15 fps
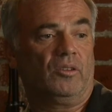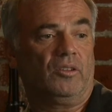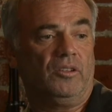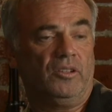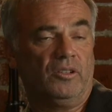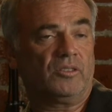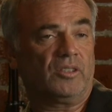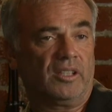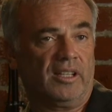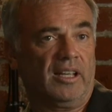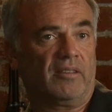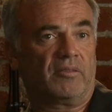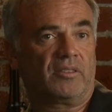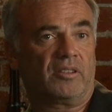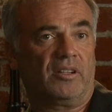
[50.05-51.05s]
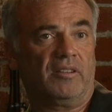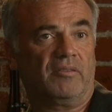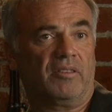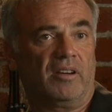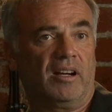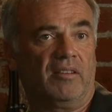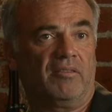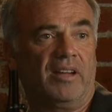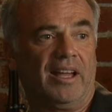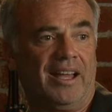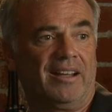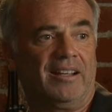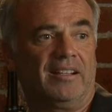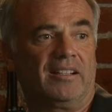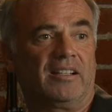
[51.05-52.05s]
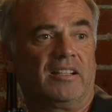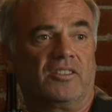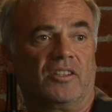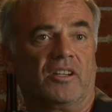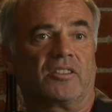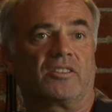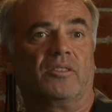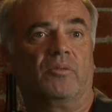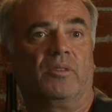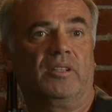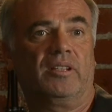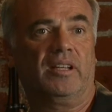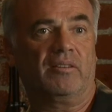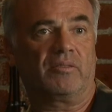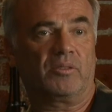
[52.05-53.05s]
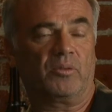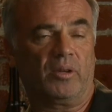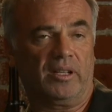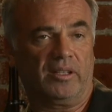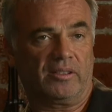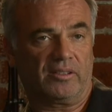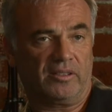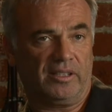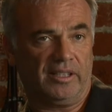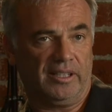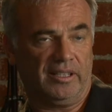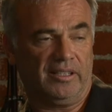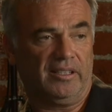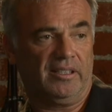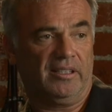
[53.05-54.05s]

Using the F-35 and in conjunction with the F-23,